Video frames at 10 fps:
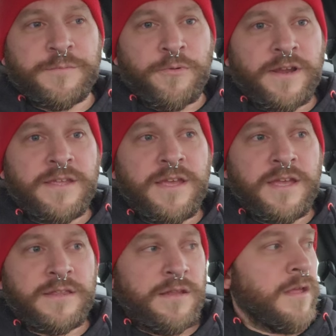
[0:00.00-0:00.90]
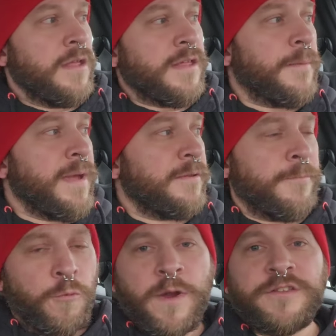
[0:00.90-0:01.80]
spring hit, that
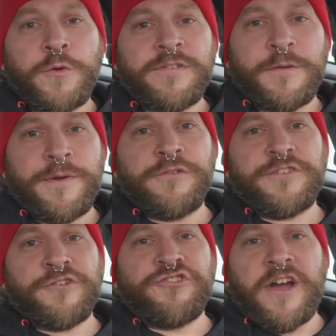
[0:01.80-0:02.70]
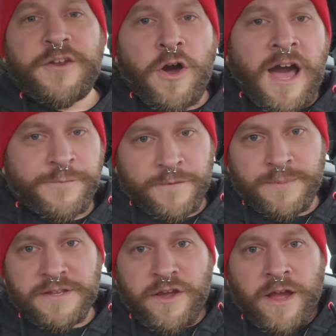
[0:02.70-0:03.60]
meant winter was supposed to shut off and
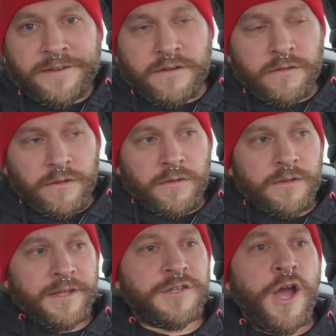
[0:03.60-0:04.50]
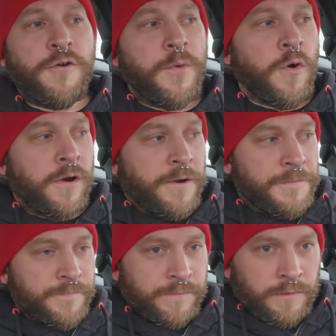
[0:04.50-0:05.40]
be done. Like, no more.
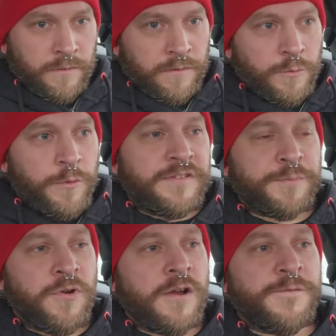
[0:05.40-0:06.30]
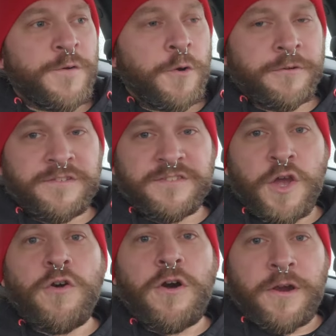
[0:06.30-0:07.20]
We sprung forward
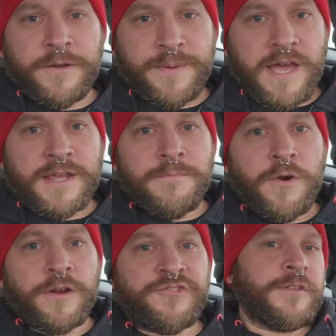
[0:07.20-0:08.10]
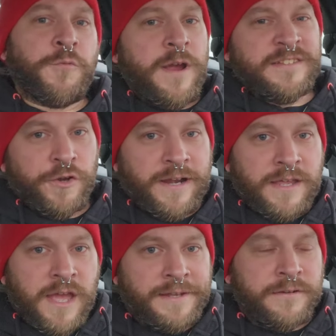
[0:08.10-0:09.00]
so hard back in March, it's winter
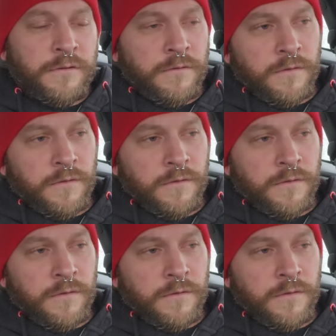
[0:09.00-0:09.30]
again.